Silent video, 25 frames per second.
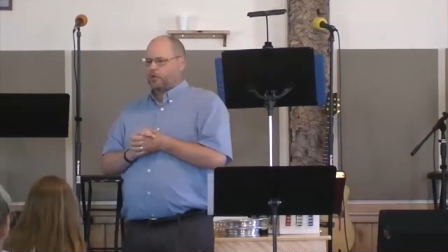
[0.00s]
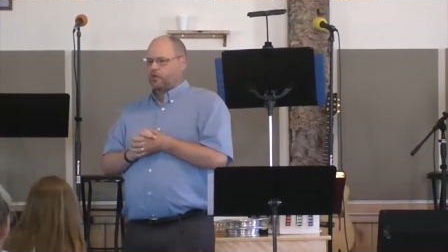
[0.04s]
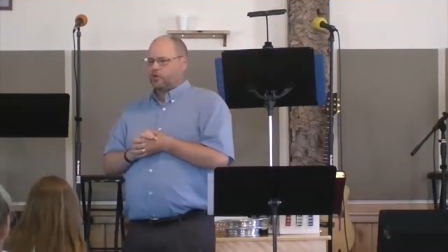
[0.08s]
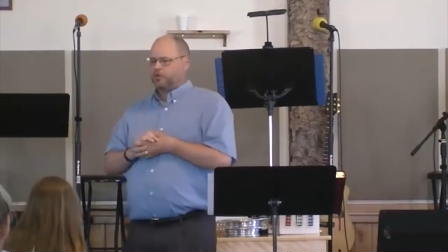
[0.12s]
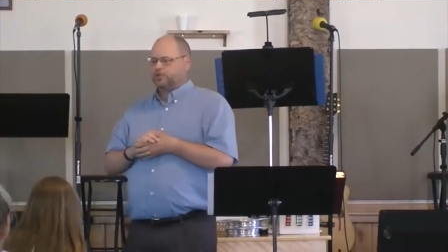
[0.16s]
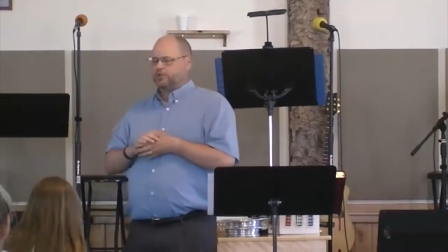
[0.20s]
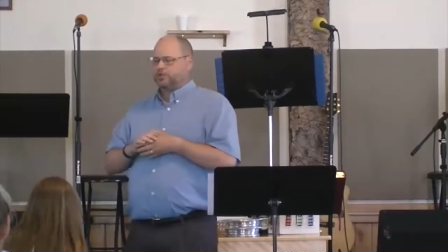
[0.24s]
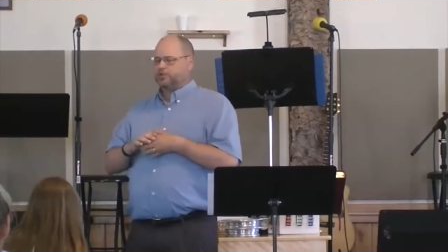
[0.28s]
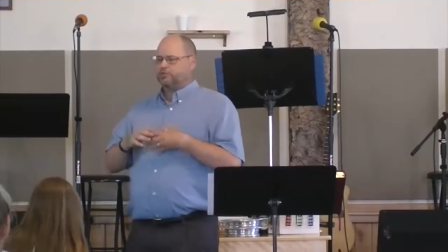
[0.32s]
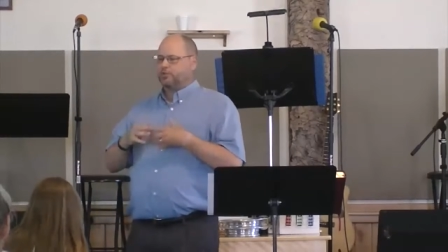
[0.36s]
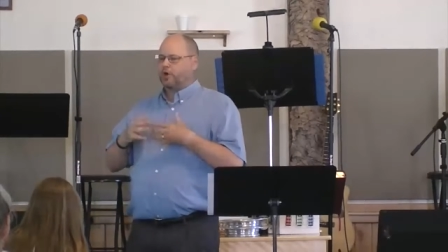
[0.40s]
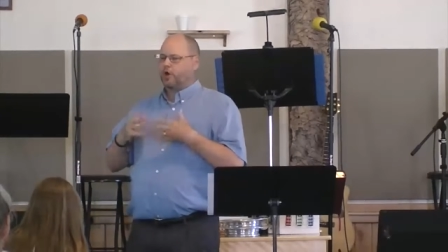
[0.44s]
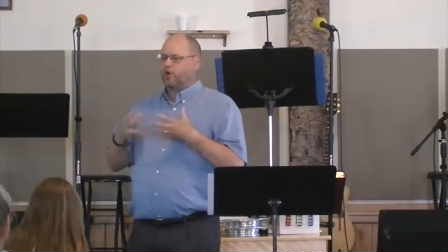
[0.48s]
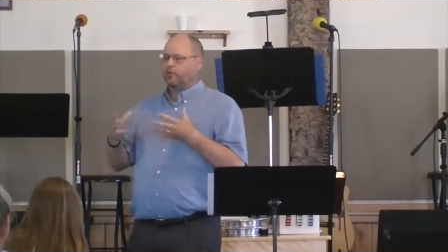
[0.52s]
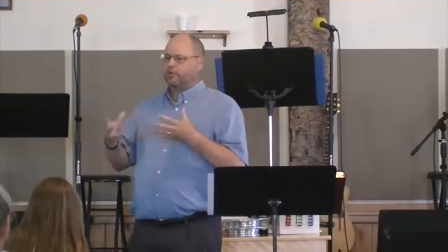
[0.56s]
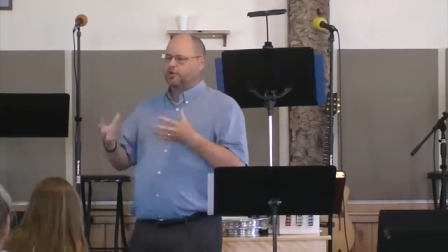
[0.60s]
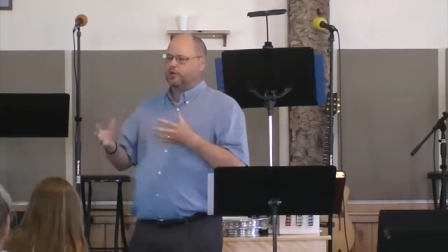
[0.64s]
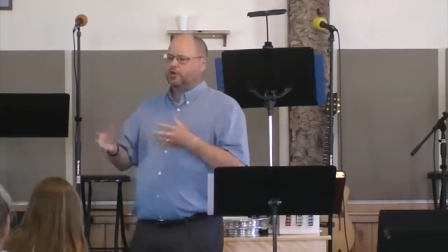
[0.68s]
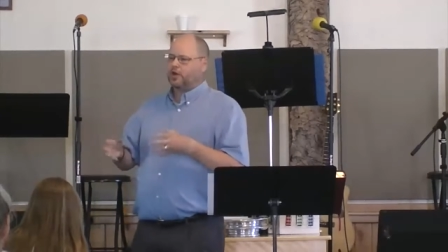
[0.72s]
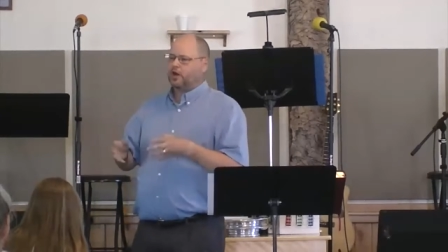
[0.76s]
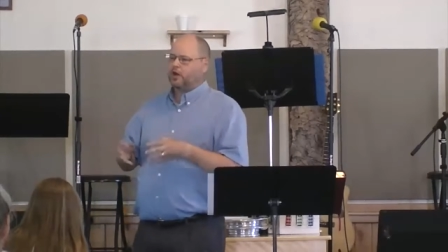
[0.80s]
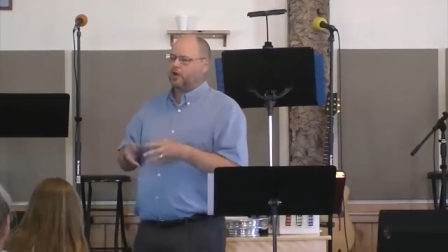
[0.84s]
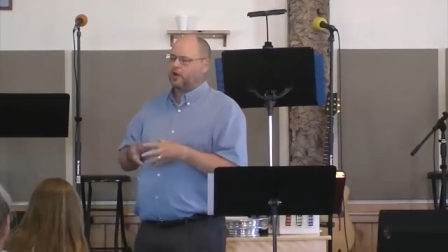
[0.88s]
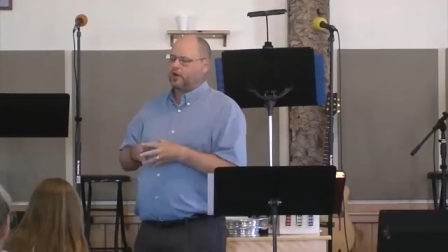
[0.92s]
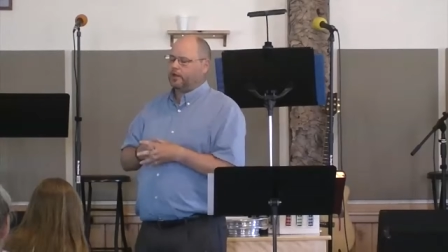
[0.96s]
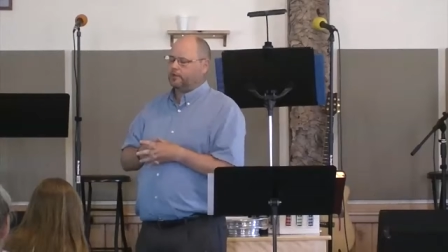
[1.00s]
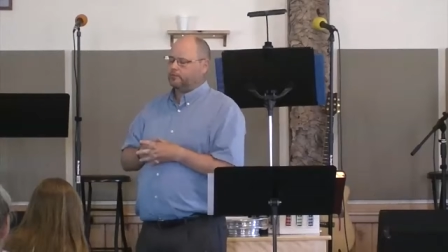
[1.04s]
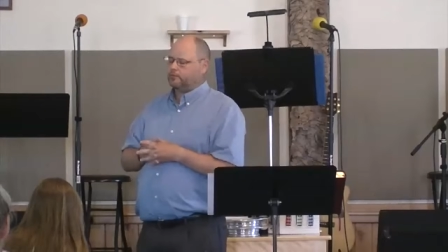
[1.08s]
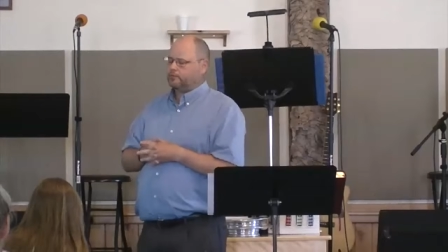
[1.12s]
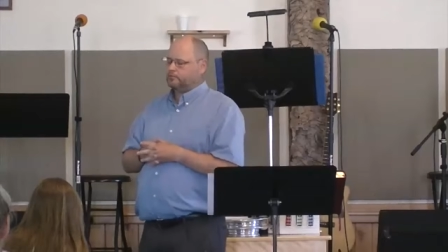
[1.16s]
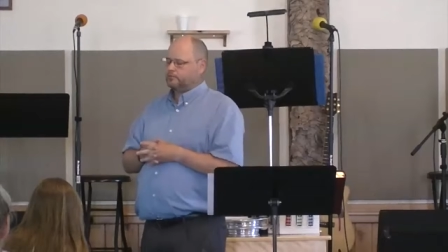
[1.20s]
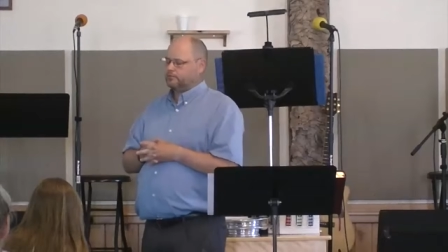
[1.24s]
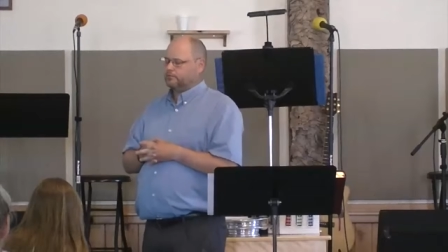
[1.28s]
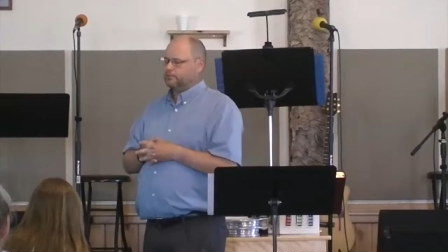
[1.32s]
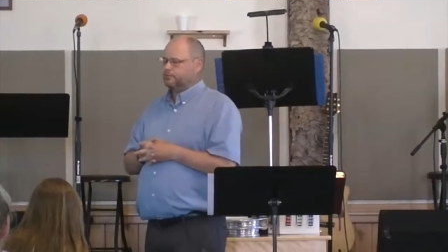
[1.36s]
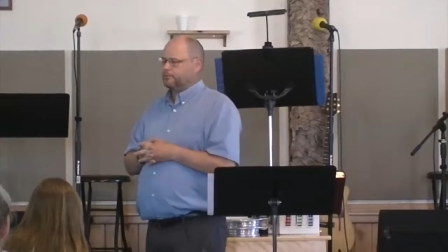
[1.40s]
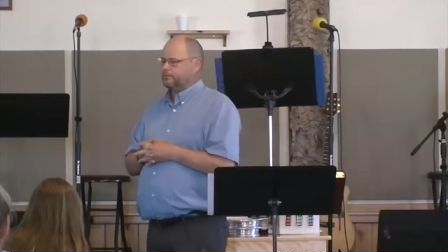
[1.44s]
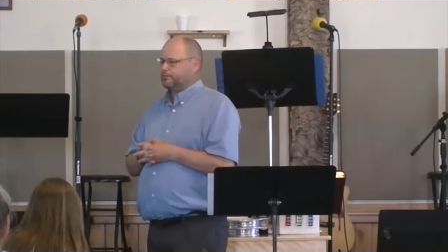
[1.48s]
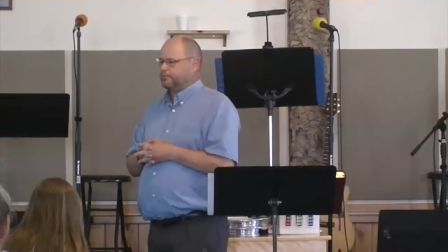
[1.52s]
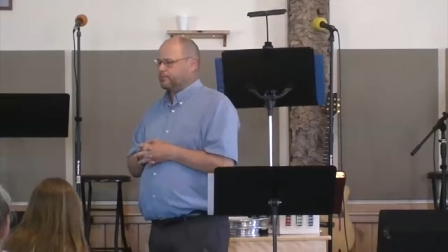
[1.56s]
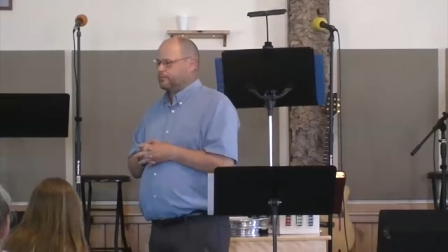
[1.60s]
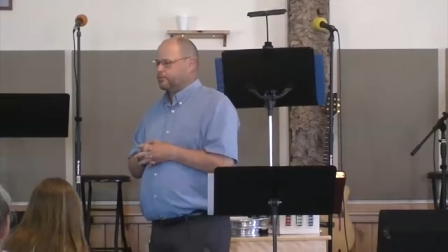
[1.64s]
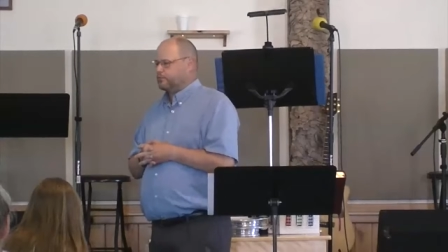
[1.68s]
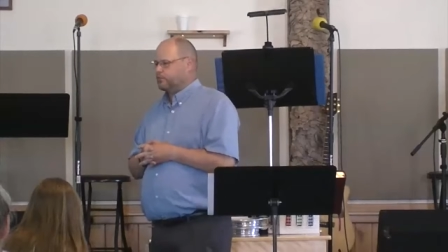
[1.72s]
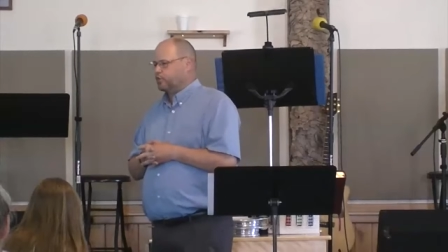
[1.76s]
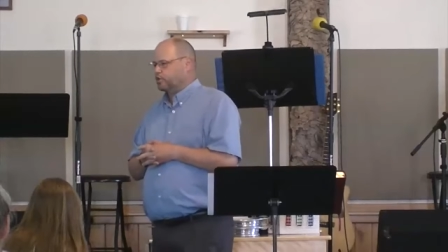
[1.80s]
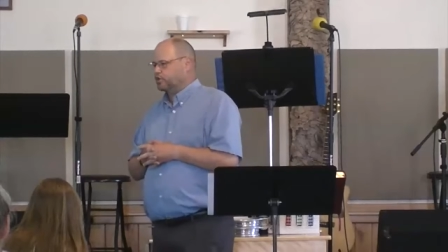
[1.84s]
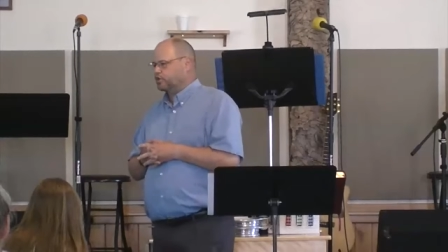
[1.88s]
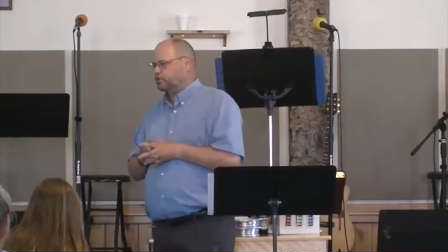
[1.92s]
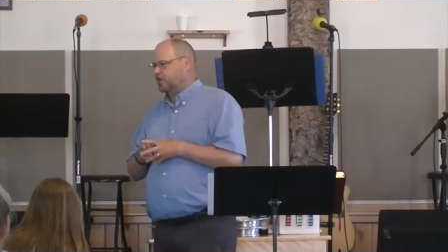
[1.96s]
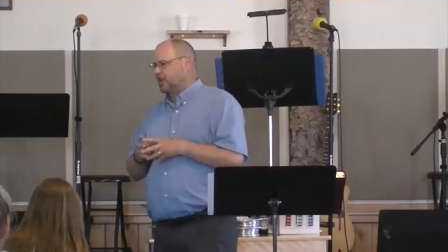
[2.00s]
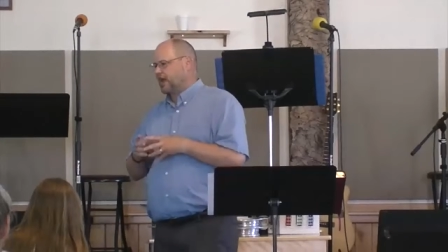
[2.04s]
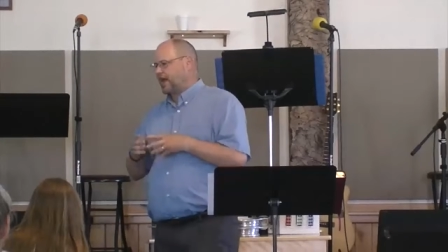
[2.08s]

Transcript: which is momentary, which